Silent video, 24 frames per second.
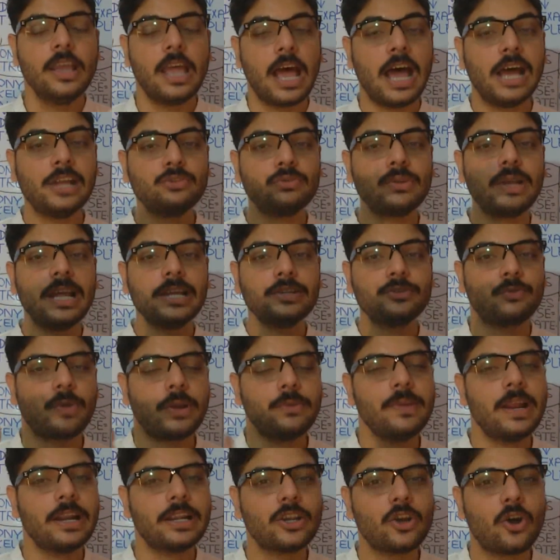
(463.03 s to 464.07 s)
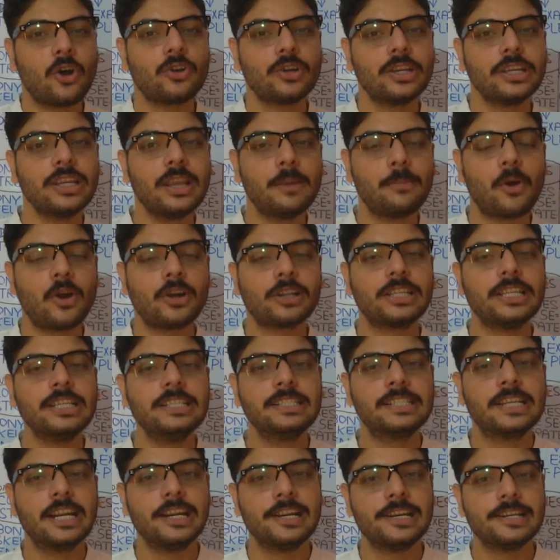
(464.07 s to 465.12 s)
As well as when we are talking about
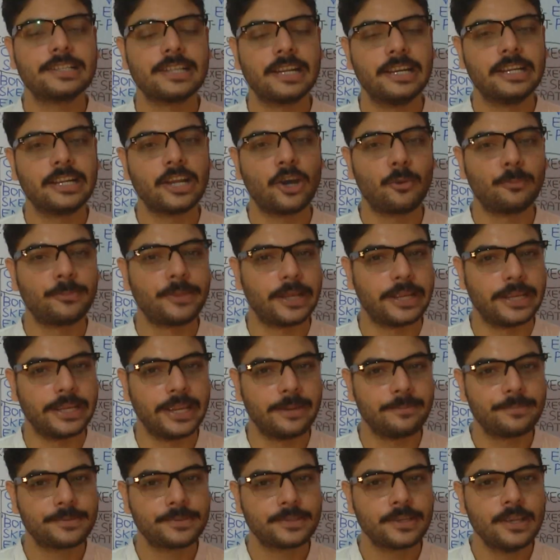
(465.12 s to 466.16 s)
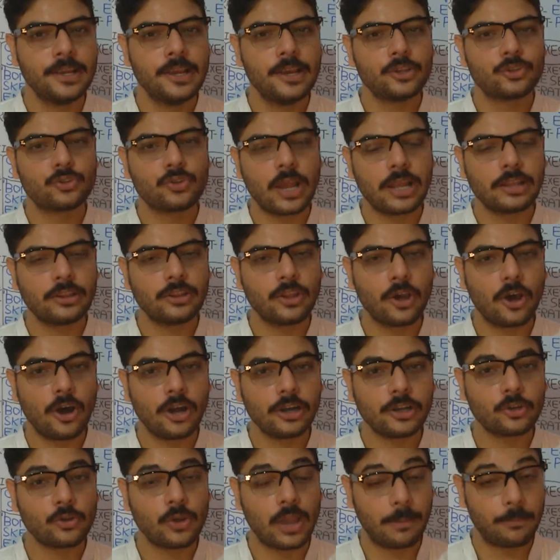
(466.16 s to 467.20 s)
these conditions in terms of the apes, so I
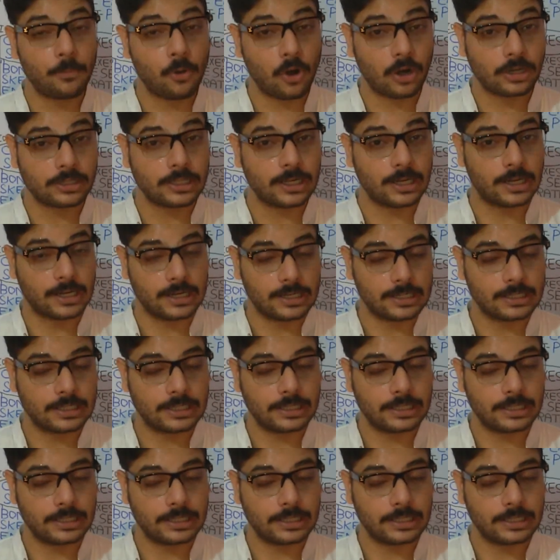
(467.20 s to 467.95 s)
thought you have got the